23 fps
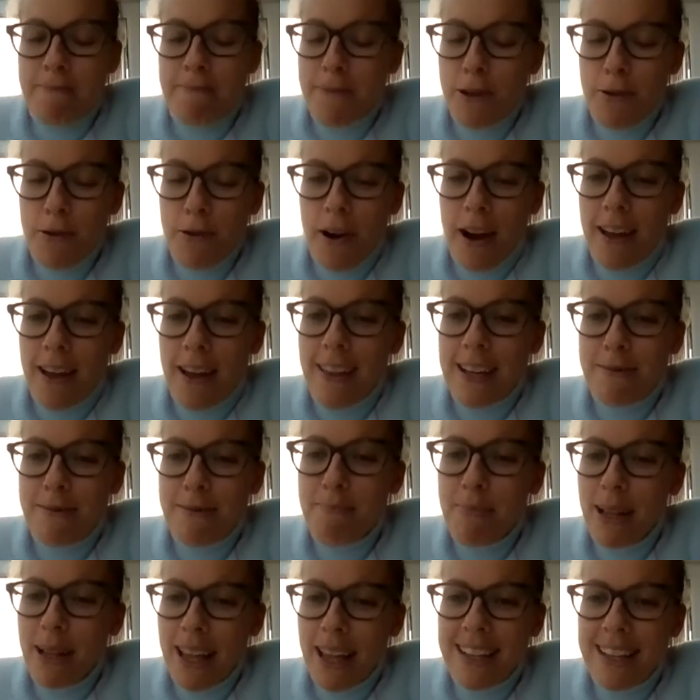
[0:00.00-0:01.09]
don't worry, there's
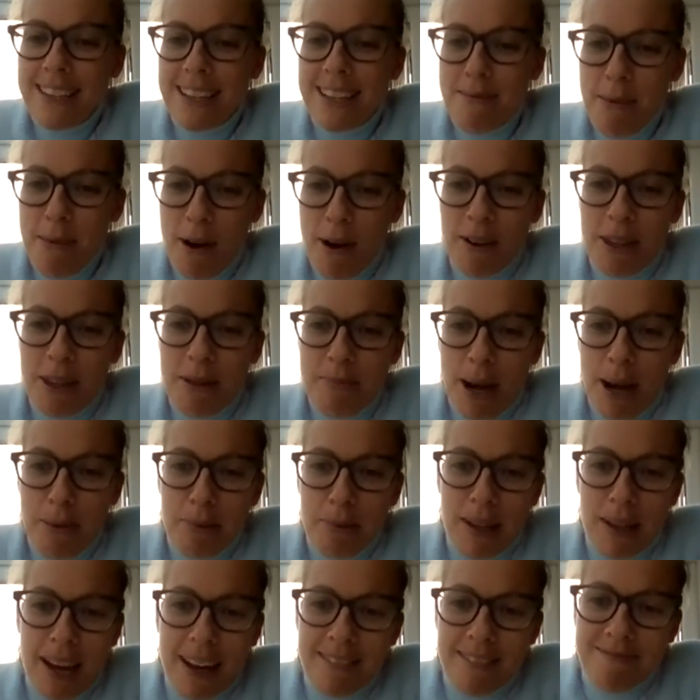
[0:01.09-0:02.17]
plenty more in the
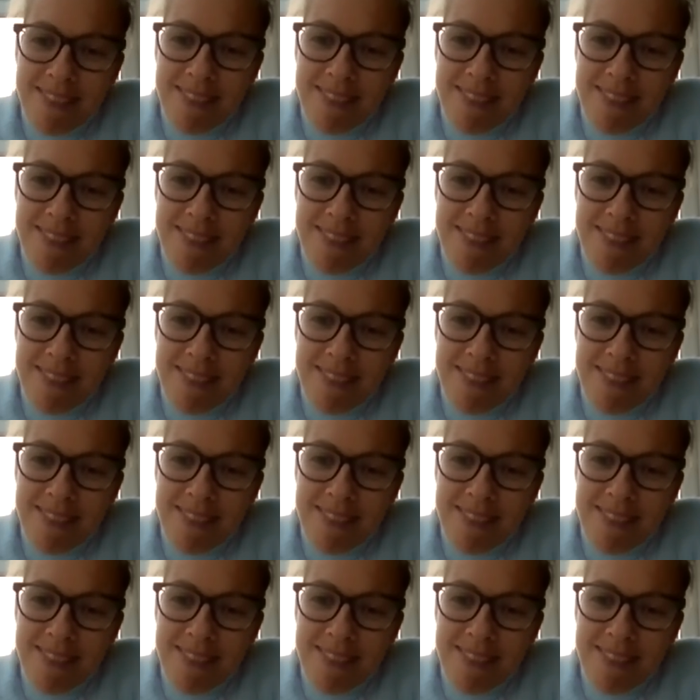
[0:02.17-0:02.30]
pipeline.